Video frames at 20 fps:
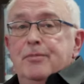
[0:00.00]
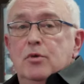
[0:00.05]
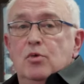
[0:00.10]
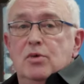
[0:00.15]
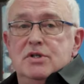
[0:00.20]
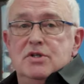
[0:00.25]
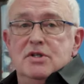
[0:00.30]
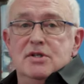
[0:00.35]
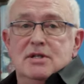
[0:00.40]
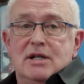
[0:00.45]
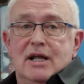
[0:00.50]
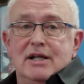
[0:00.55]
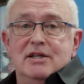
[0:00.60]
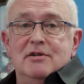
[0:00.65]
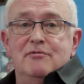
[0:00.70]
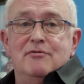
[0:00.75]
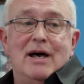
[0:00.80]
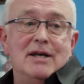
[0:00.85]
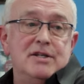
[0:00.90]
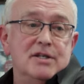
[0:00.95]
which is like
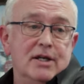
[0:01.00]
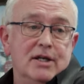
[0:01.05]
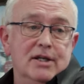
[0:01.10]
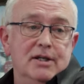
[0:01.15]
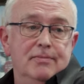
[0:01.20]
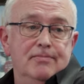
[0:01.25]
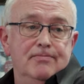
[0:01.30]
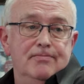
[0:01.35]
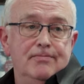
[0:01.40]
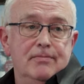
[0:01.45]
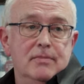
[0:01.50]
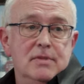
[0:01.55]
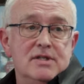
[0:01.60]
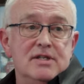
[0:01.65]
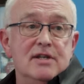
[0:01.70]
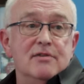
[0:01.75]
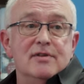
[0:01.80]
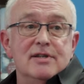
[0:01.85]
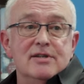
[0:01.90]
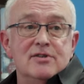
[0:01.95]
the Vatican
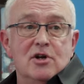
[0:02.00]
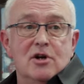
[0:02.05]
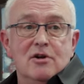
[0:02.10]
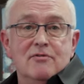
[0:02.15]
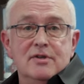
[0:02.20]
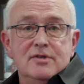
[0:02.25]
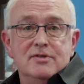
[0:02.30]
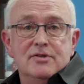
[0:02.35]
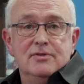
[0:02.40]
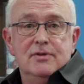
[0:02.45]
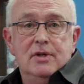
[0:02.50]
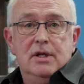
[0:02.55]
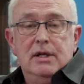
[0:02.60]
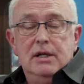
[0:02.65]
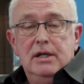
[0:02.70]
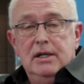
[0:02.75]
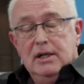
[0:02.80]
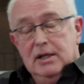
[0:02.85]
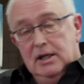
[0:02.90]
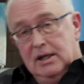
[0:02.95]
civil service.
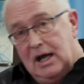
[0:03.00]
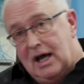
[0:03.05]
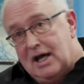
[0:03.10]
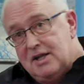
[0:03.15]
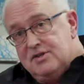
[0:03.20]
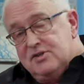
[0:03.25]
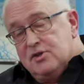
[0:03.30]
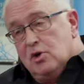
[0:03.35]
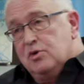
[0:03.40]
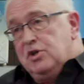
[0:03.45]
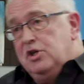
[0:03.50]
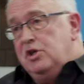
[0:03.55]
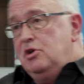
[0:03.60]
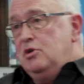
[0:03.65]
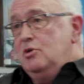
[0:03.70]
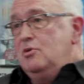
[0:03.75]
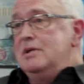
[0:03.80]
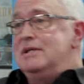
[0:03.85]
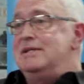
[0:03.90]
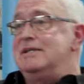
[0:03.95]
And so
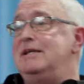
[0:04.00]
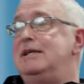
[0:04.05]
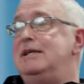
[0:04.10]
Hugh is